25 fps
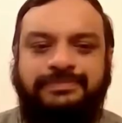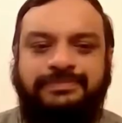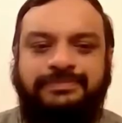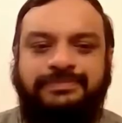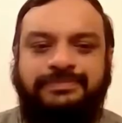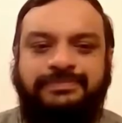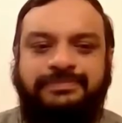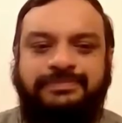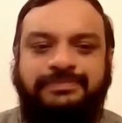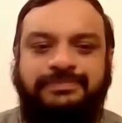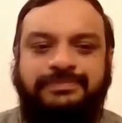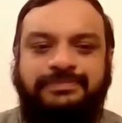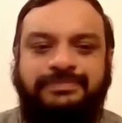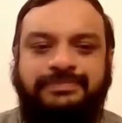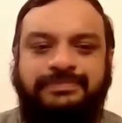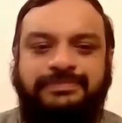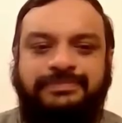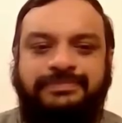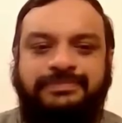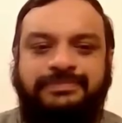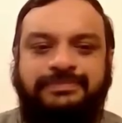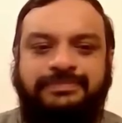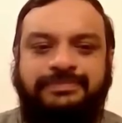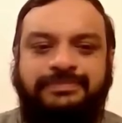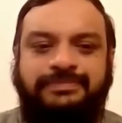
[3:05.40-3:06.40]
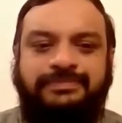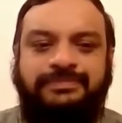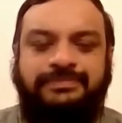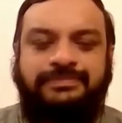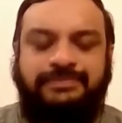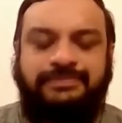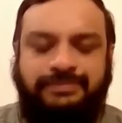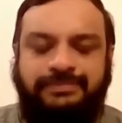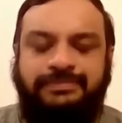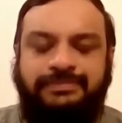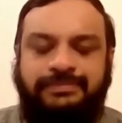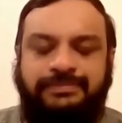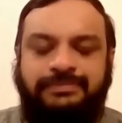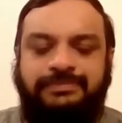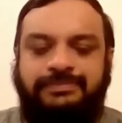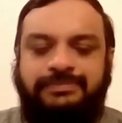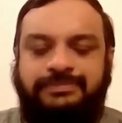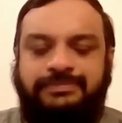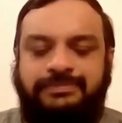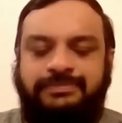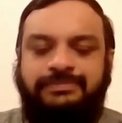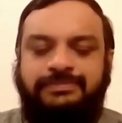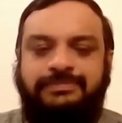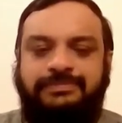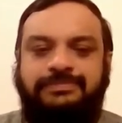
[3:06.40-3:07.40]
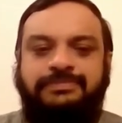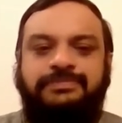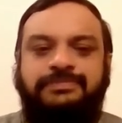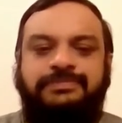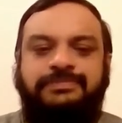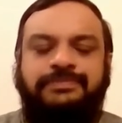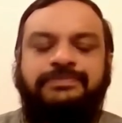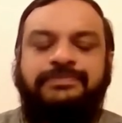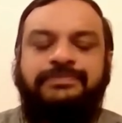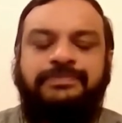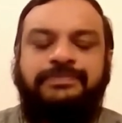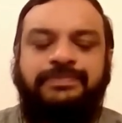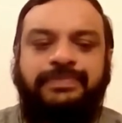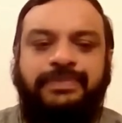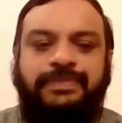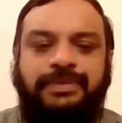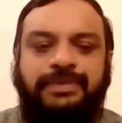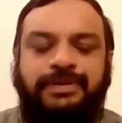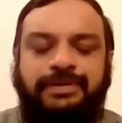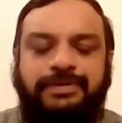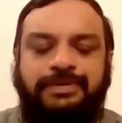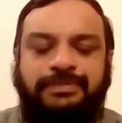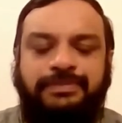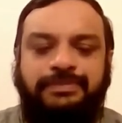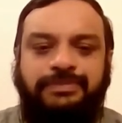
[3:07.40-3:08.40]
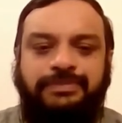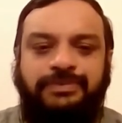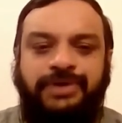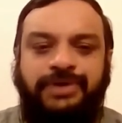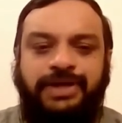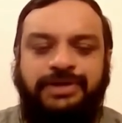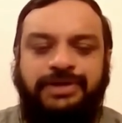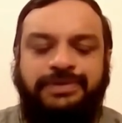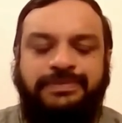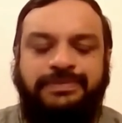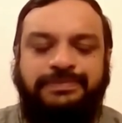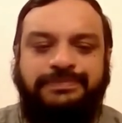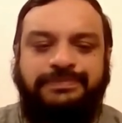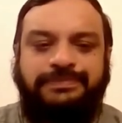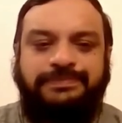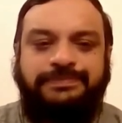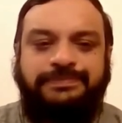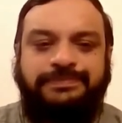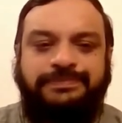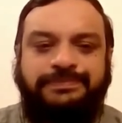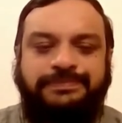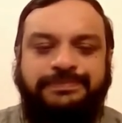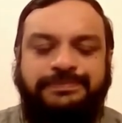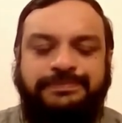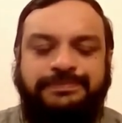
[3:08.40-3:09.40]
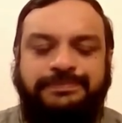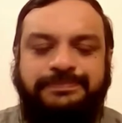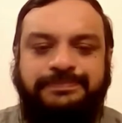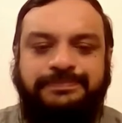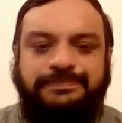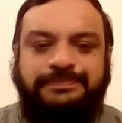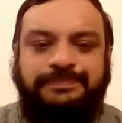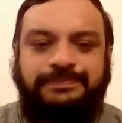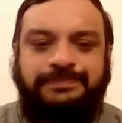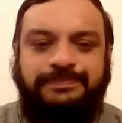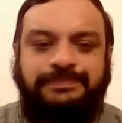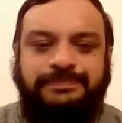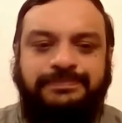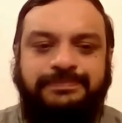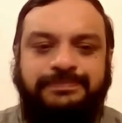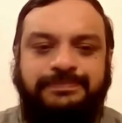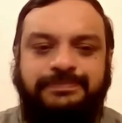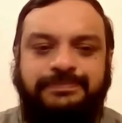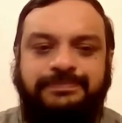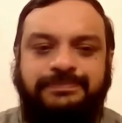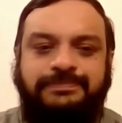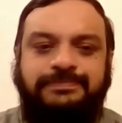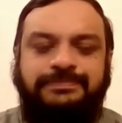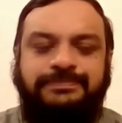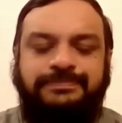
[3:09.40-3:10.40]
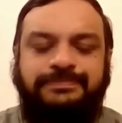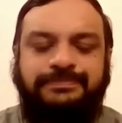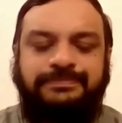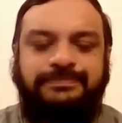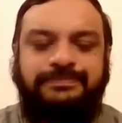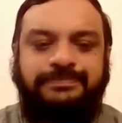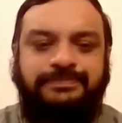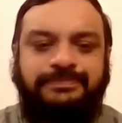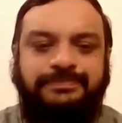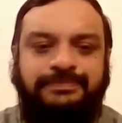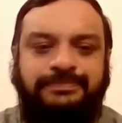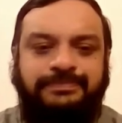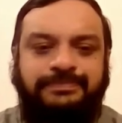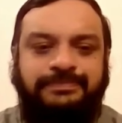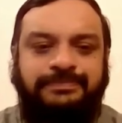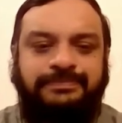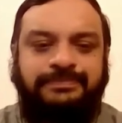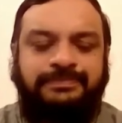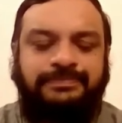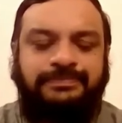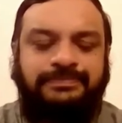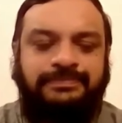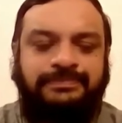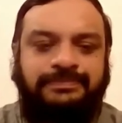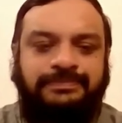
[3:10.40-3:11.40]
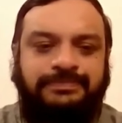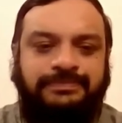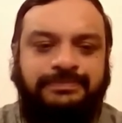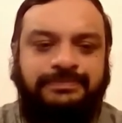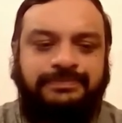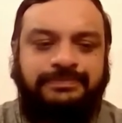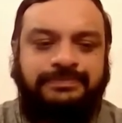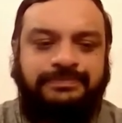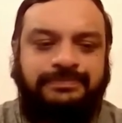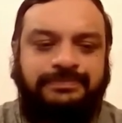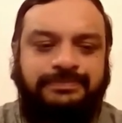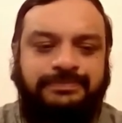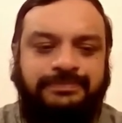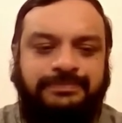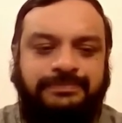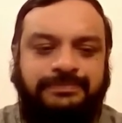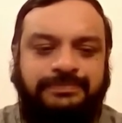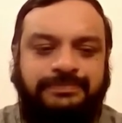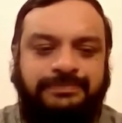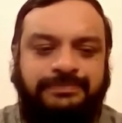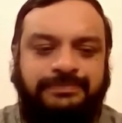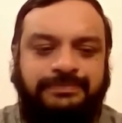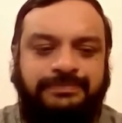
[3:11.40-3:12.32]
(silent)